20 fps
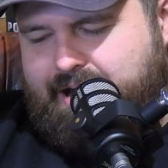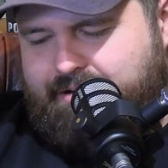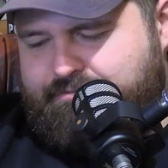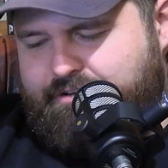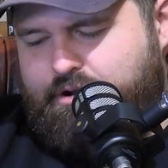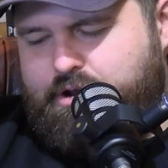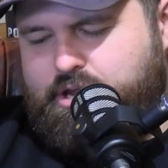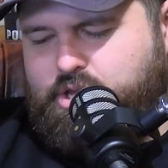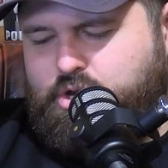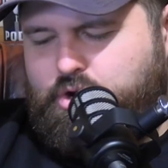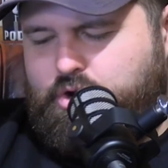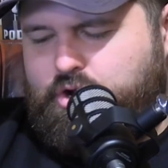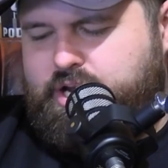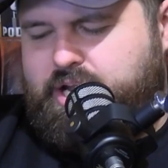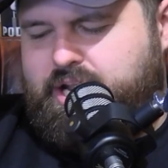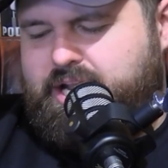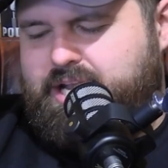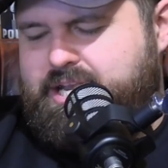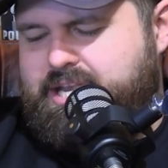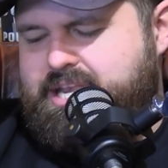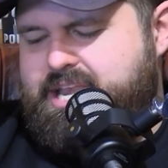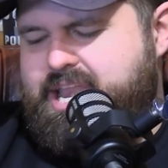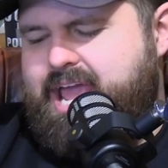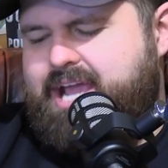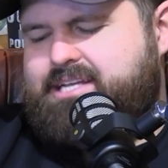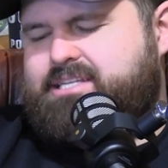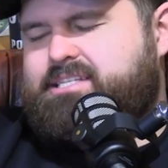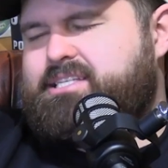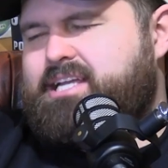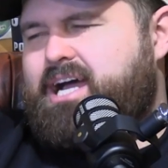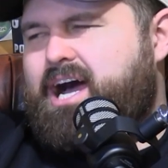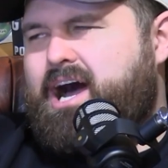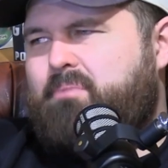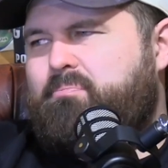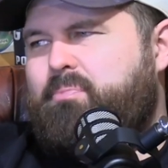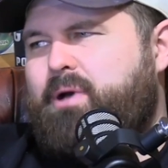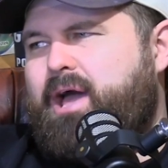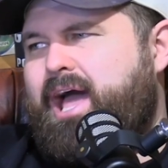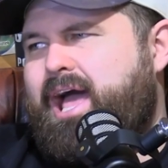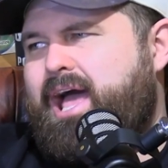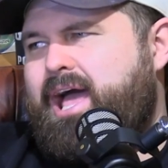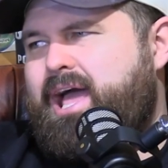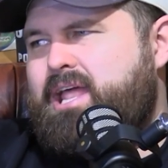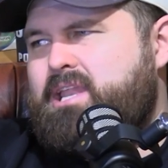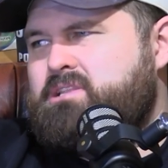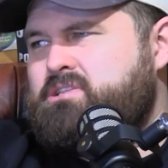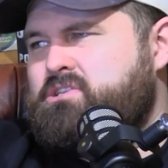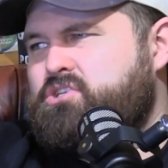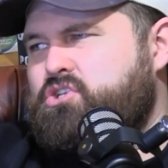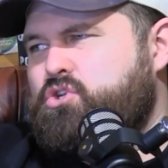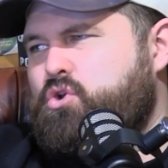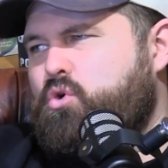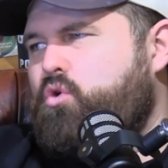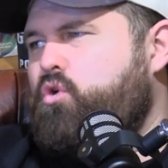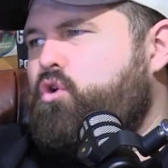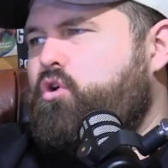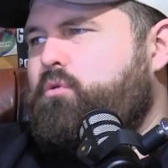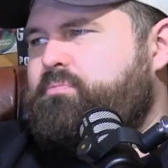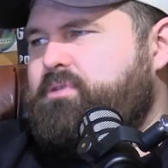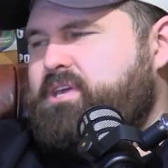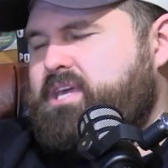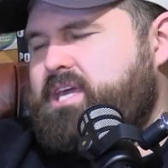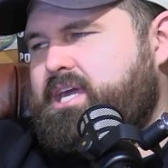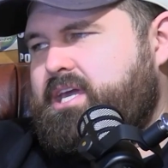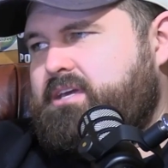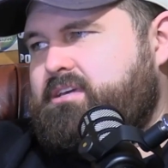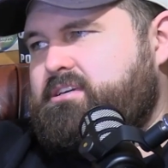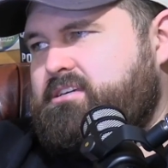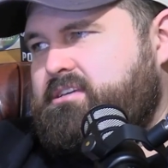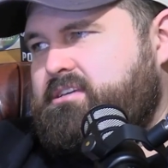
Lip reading: Very good. Next up, and your pick.